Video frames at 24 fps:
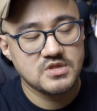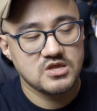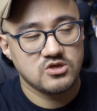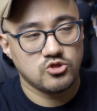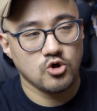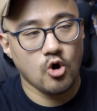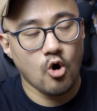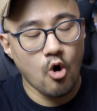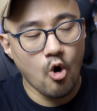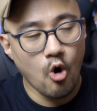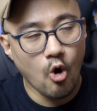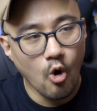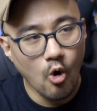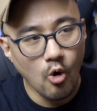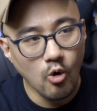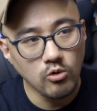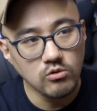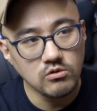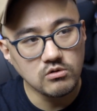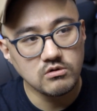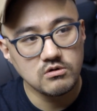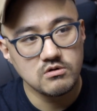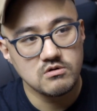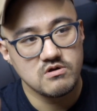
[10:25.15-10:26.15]
the
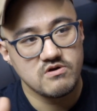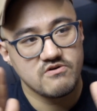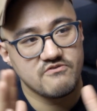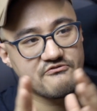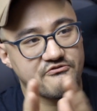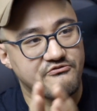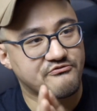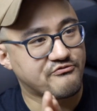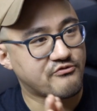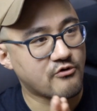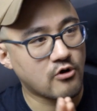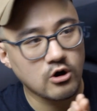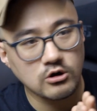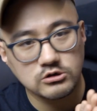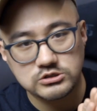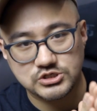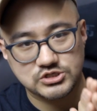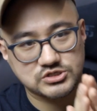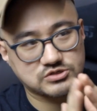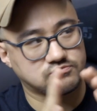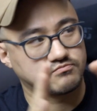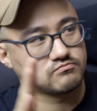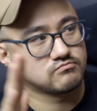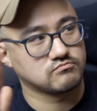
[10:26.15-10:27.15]
whole
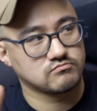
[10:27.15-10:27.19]
first